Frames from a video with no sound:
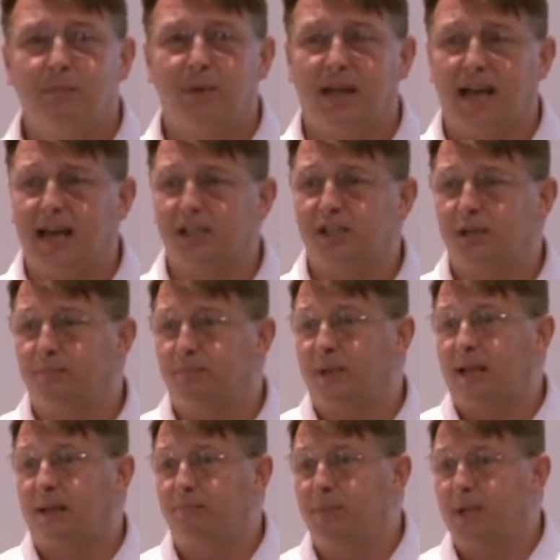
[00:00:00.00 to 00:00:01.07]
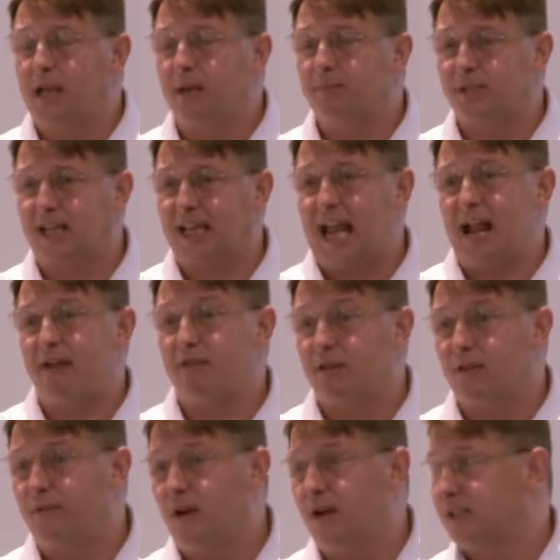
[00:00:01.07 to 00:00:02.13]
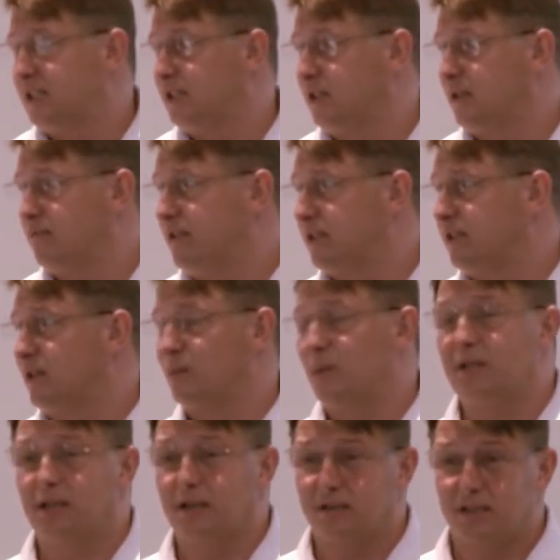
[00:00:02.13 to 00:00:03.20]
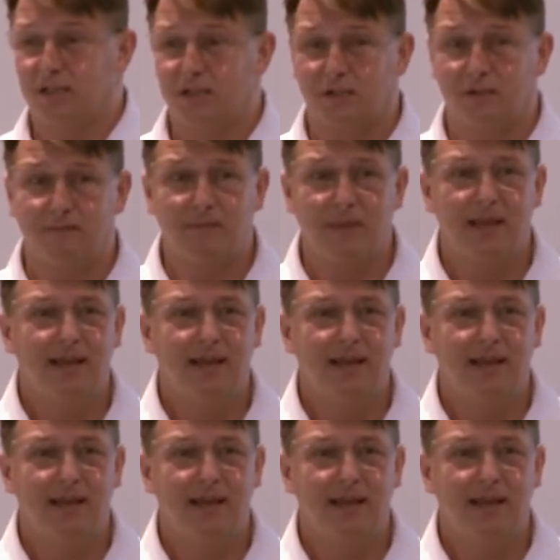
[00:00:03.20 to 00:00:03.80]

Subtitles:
but it actually becomes a carrier of the virus into the rest of the Windows system.